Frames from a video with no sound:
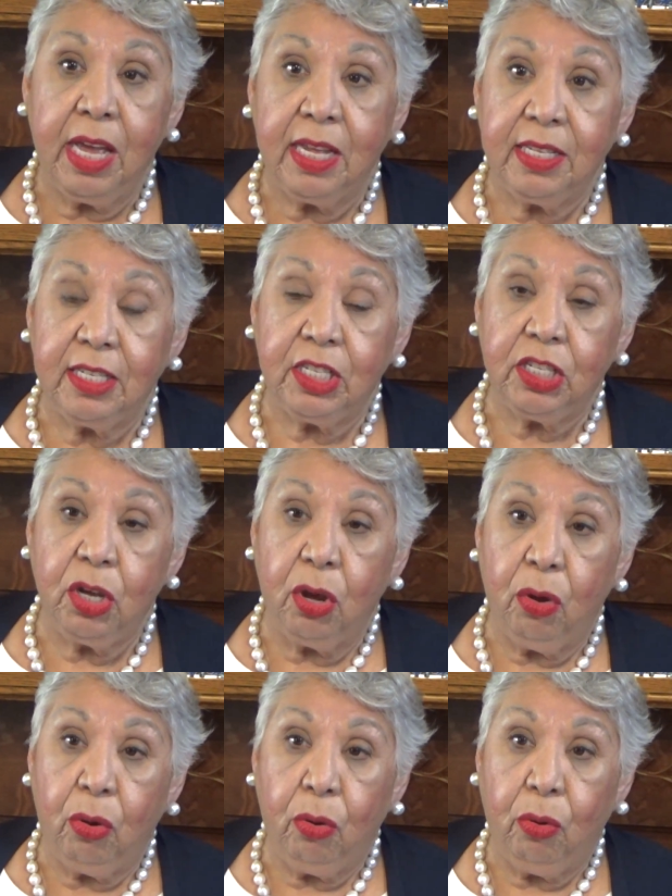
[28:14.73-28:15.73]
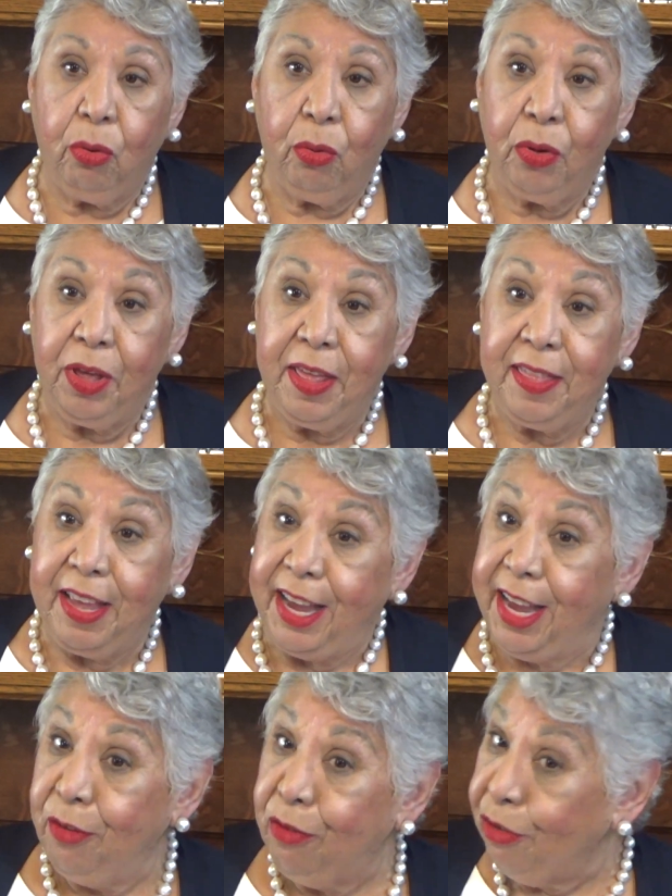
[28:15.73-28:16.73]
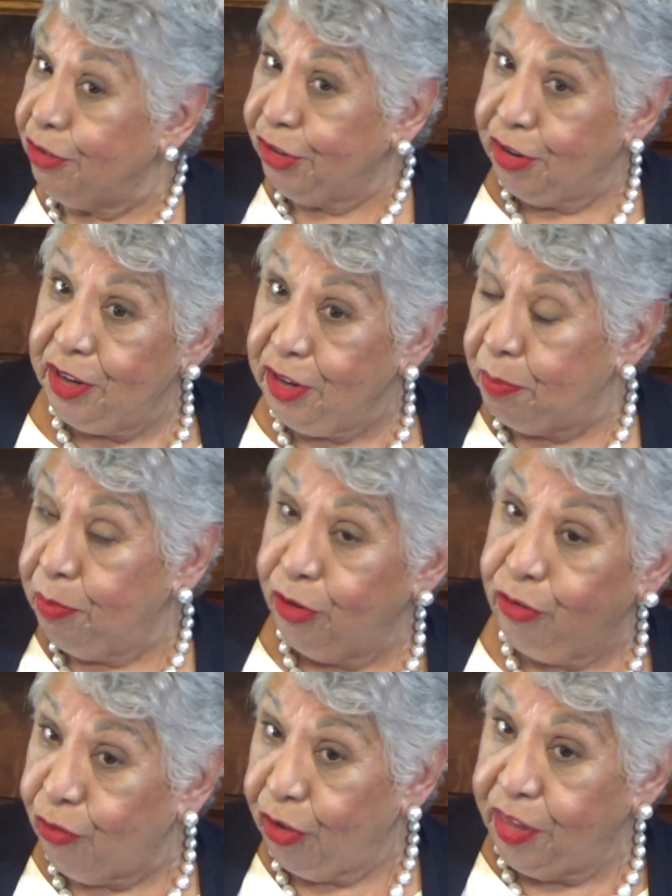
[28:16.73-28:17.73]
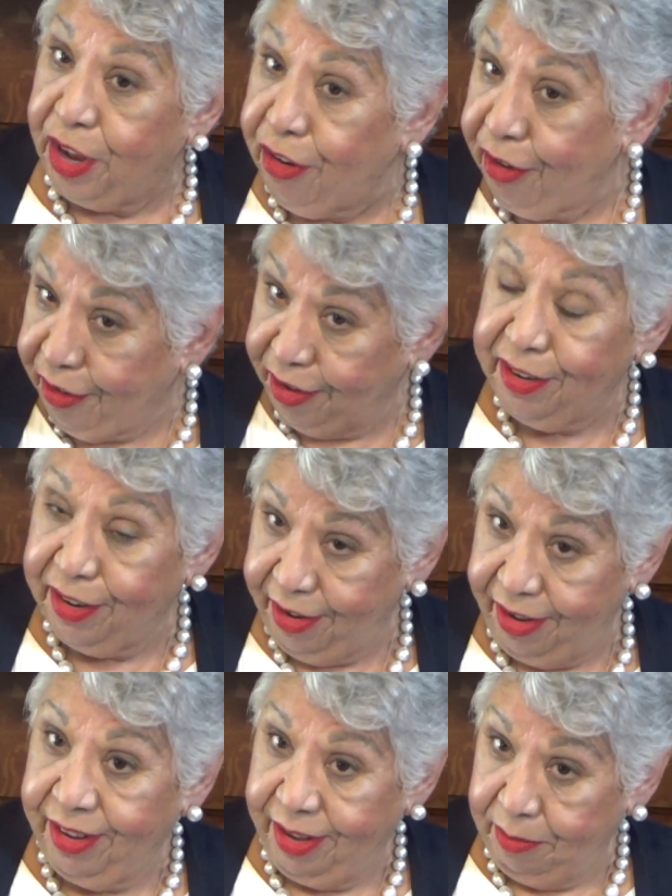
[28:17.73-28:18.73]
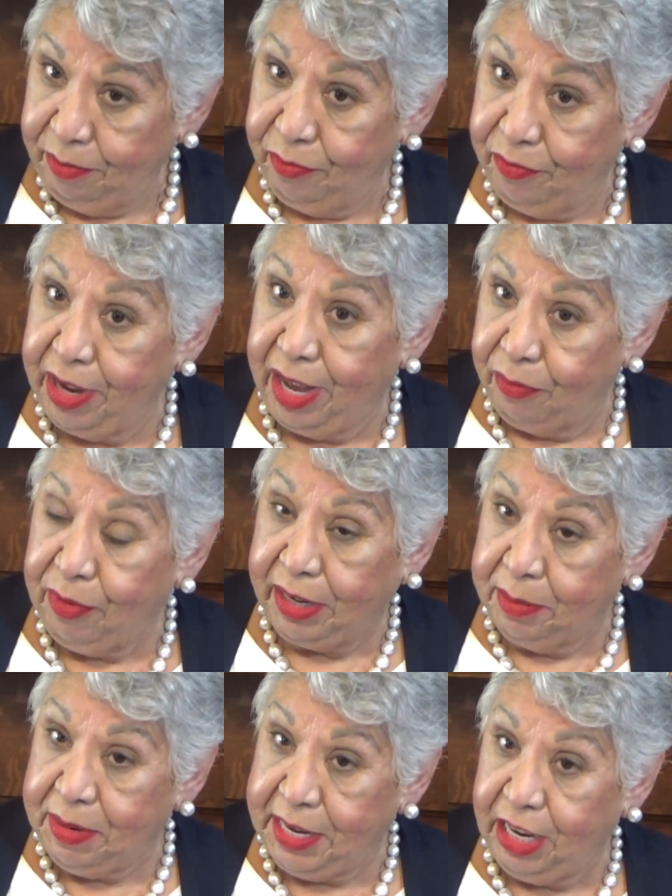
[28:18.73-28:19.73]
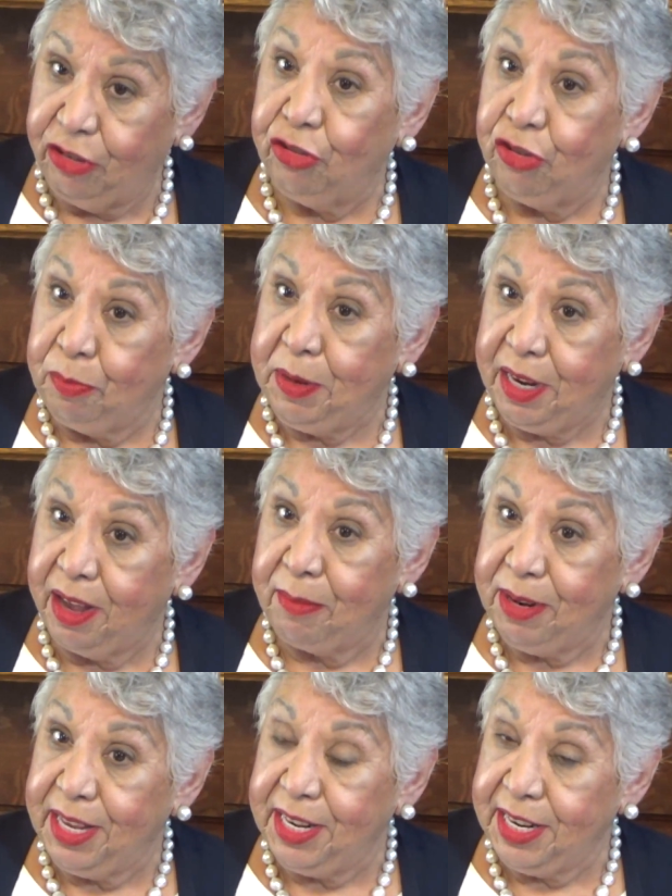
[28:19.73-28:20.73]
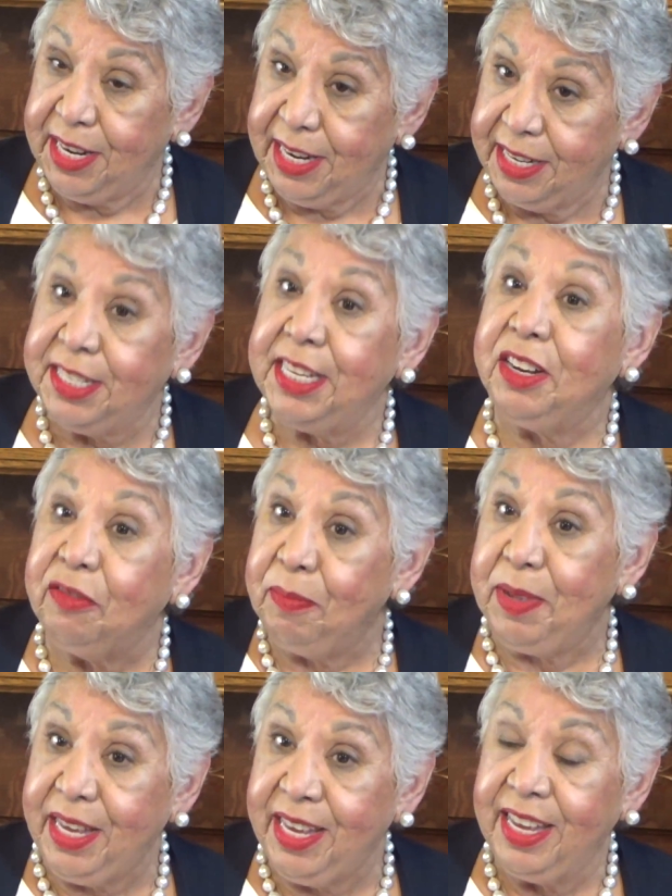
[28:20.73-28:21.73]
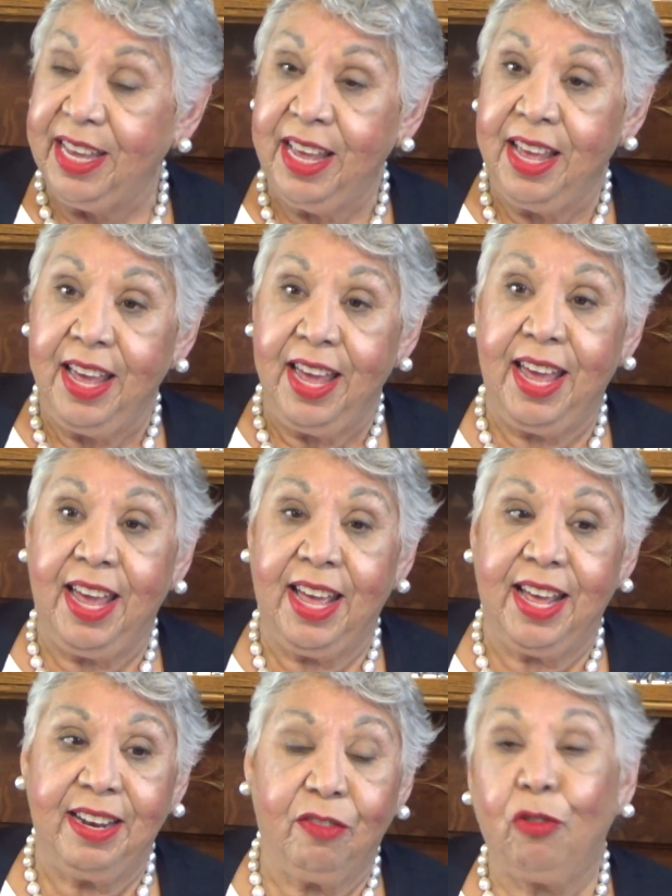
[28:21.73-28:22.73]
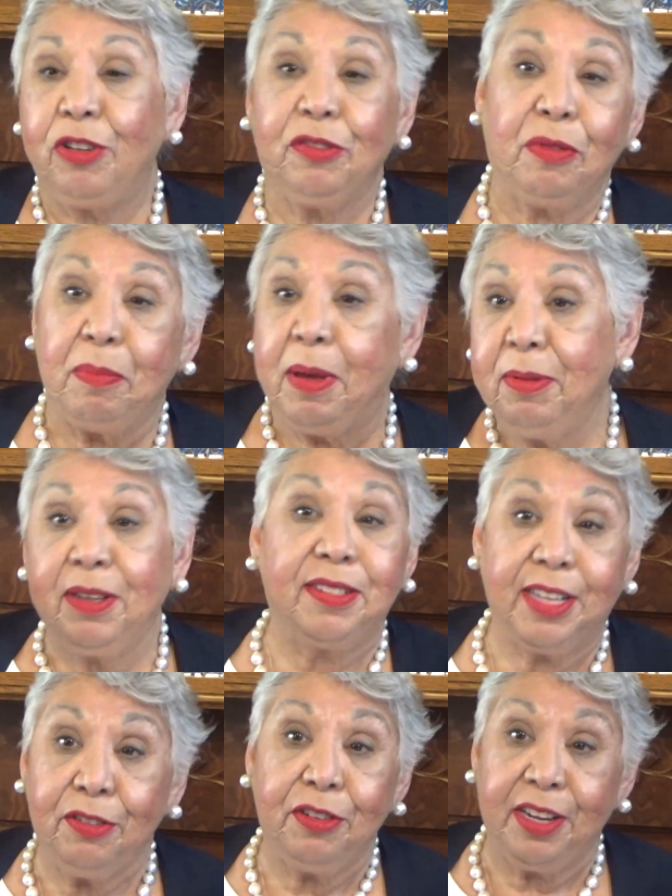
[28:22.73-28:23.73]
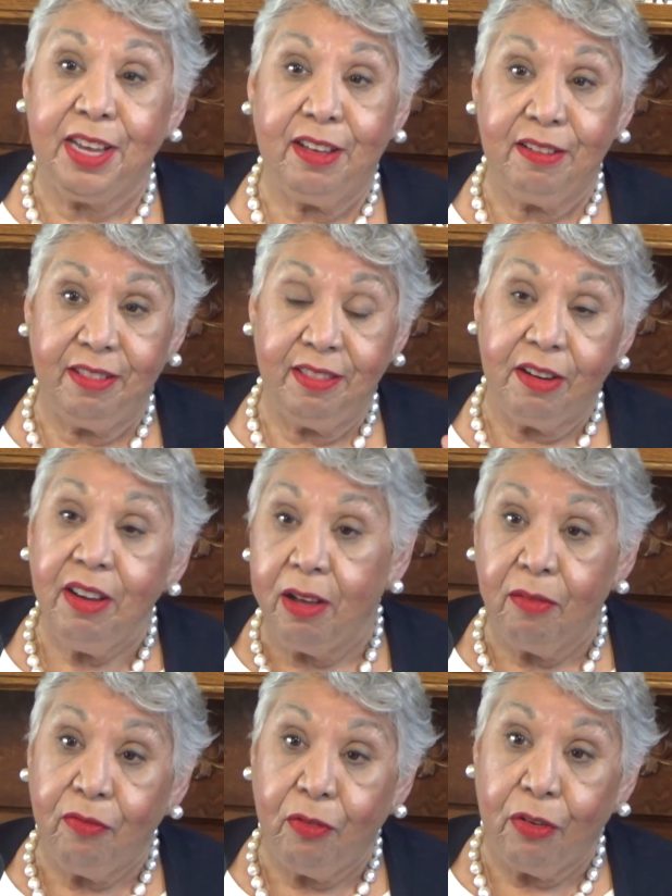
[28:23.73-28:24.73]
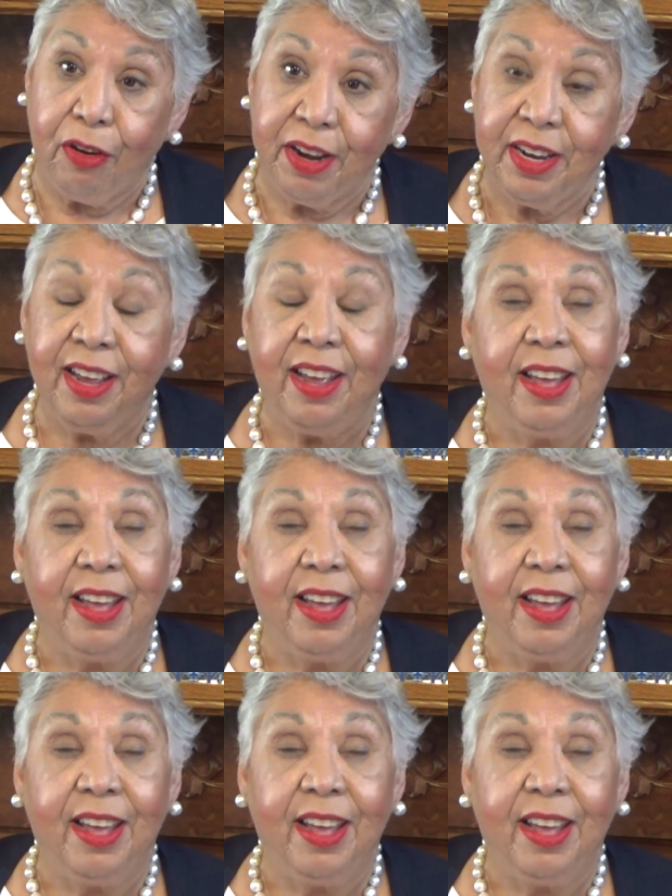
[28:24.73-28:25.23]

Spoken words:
And so they were starting to push for their recommendation to be nominated instead of me. And of course, the Republicans, I couldn't count on their help for it.